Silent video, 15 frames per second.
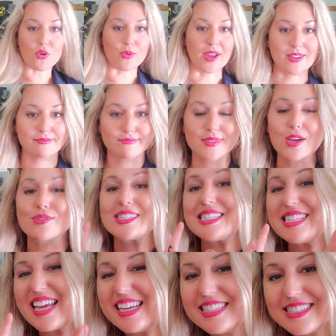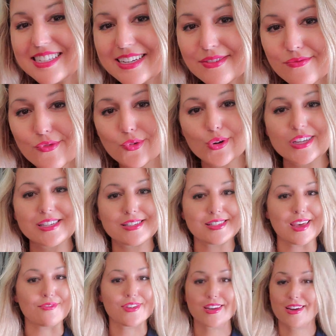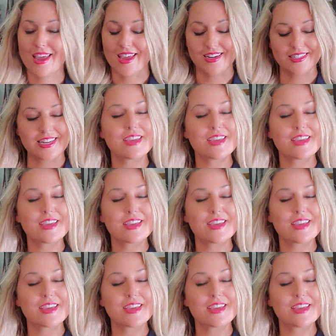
All right, now it's 1947 and